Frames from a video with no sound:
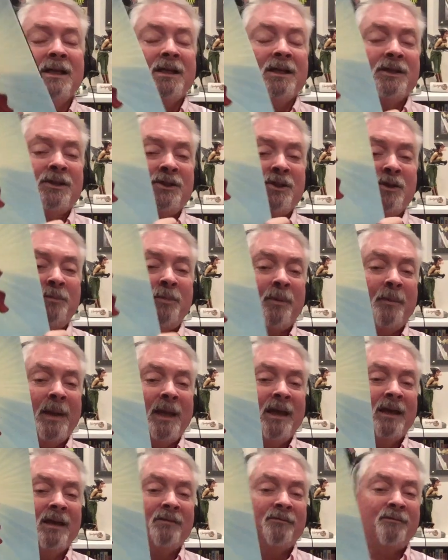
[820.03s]

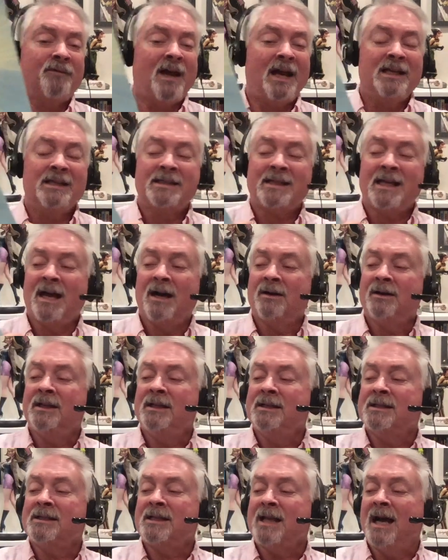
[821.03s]
Superman finds out
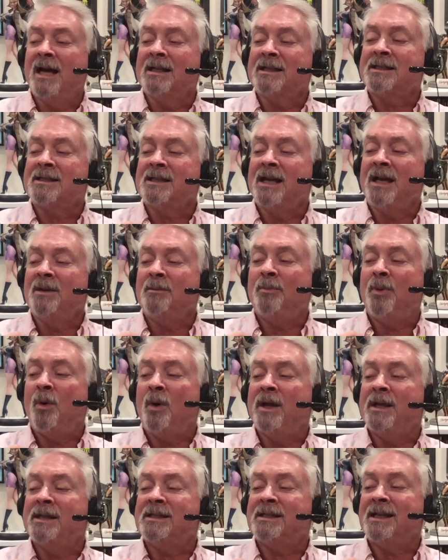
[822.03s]
he's got sun
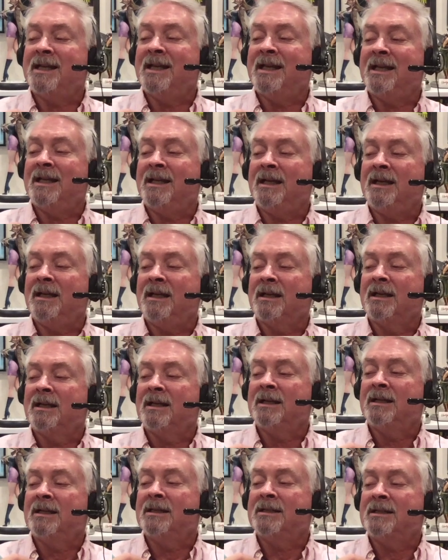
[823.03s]
poisoning.
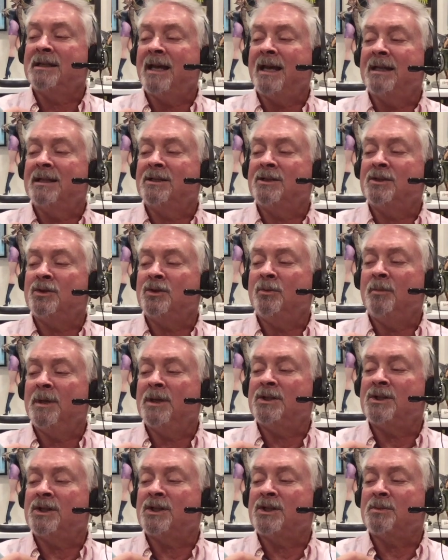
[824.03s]
He's had too
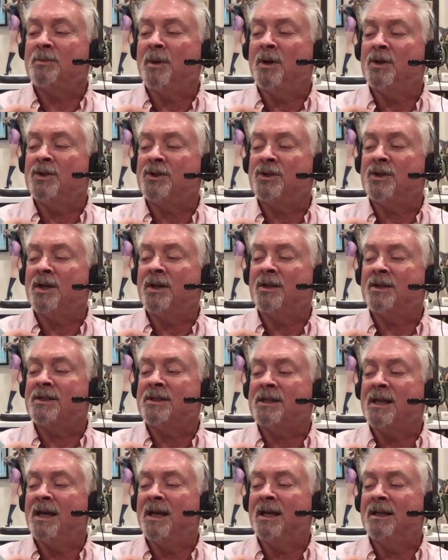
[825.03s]
much exposure to the
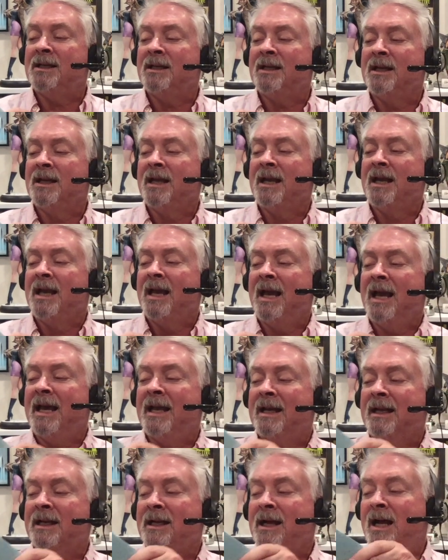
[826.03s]
sun, and
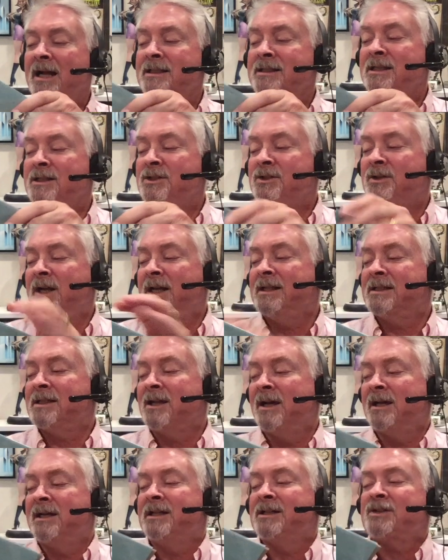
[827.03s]
it concentrates
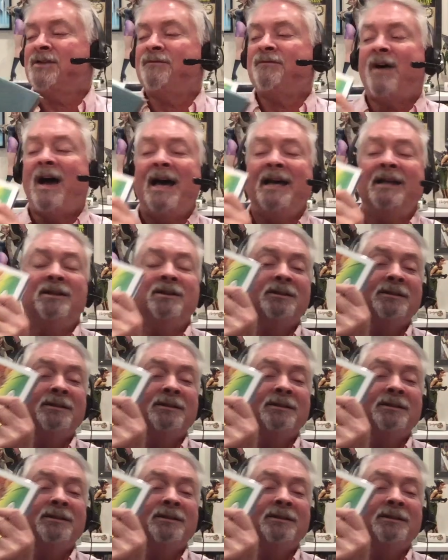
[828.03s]
on his final